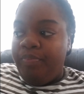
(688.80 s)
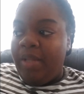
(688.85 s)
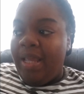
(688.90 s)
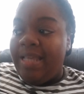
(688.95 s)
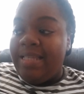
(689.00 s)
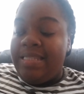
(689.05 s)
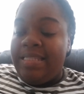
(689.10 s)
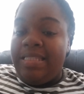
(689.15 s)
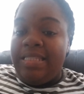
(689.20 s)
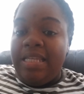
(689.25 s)

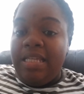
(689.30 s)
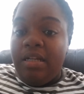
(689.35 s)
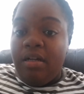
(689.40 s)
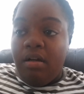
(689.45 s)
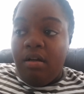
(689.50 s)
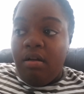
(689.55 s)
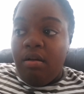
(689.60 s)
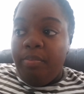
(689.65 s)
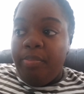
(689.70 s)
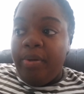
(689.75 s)
sit
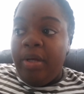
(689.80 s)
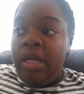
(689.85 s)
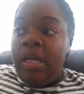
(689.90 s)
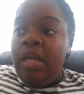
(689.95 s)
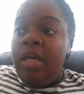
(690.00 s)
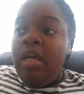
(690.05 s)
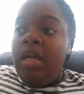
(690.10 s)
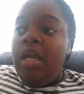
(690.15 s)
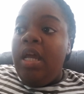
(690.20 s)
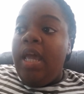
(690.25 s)
up,
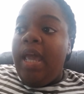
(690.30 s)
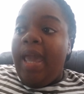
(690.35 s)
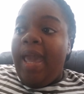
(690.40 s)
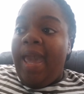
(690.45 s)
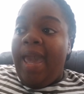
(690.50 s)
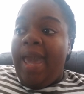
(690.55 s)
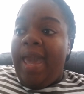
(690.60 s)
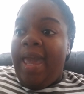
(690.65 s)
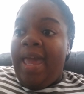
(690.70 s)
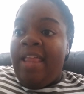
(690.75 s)

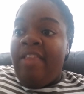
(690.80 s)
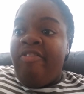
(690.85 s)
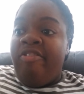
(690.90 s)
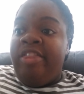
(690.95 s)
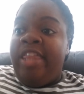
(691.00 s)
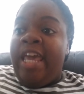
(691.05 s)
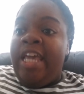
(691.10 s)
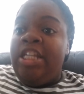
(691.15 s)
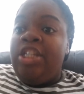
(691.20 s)
and they